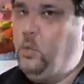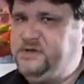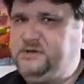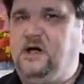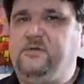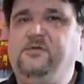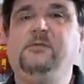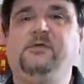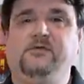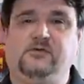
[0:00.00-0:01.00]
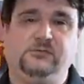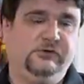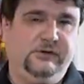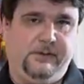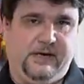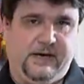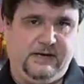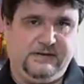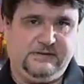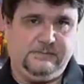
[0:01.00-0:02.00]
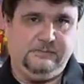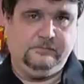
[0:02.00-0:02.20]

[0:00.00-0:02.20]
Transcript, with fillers: we start from the force multipliers.